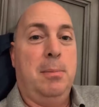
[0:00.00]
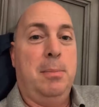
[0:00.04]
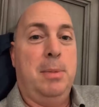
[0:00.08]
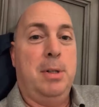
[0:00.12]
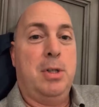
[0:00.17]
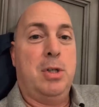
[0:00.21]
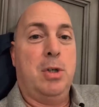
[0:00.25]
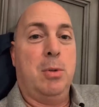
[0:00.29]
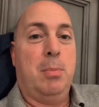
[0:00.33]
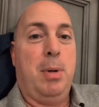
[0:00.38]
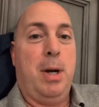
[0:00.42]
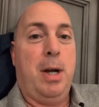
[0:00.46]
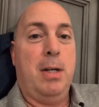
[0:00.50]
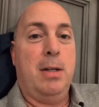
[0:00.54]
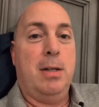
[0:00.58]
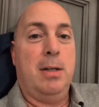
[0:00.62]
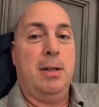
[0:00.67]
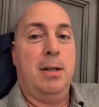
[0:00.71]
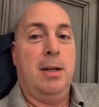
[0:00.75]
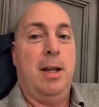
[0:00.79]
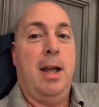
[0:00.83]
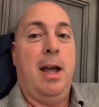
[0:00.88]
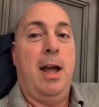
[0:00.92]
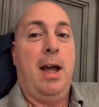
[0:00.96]
Mr.
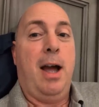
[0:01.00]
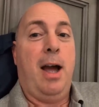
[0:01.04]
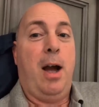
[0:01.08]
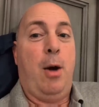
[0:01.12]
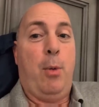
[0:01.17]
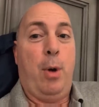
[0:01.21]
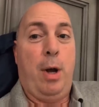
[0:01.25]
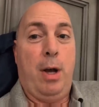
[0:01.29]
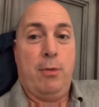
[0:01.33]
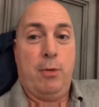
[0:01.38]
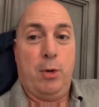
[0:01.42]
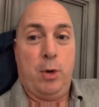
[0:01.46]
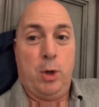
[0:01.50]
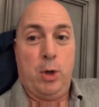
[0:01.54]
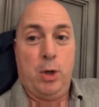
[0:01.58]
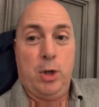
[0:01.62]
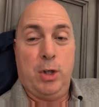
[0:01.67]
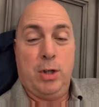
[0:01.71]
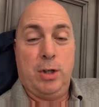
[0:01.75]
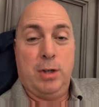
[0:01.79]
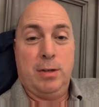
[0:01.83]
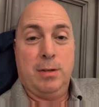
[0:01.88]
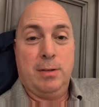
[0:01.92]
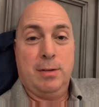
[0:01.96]
Biden.
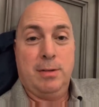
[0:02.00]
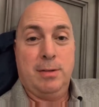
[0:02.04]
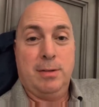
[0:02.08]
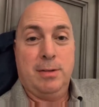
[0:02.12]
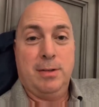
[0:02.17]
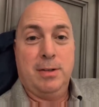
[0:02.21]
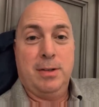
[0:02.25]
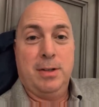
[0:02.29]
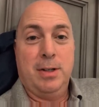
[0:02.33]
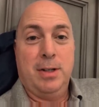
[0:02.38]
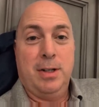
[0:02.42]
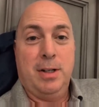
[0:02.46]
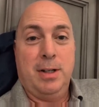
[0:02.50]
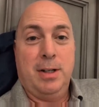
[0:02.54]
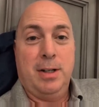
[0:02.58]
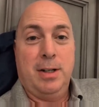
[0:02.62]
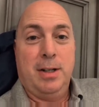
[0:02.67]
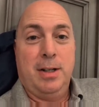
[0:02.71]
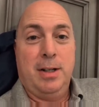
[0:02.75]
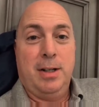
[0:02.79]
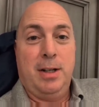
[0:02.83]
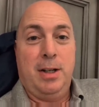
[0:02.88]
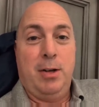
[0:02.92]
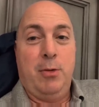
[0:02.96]
However,
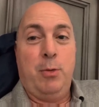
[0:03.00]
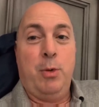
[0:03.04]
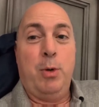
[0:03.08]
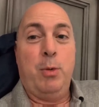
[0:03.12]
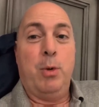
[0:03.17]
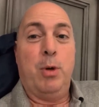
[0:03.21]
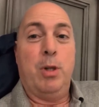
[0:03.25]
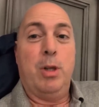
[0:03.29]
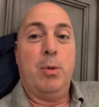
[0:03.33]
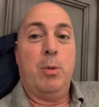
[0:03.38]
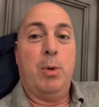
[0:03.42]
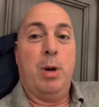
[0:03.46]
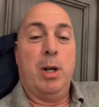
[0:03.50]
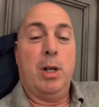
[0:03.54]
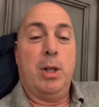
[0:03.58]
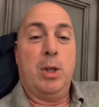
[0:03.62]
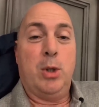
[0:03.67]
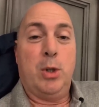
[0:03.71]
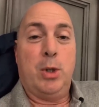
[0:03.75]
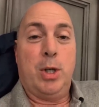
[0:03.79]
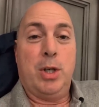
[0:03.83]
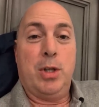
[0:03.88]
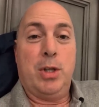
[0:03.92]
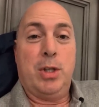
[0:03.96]
if we really want to
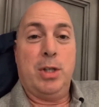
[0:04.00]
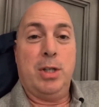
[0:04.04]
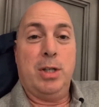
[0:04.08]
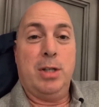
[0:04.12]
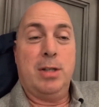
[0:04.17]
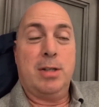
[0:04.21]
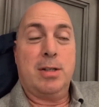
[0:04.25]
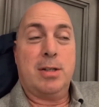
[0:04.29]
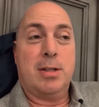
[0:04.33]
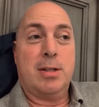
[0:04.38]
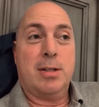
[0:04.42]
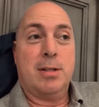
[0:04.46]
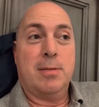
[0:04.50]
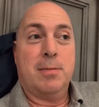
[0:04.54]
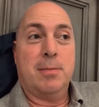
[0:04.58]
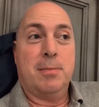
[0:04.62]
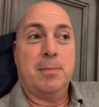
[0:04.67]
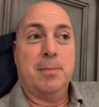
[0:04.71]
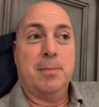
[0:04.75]
look at things,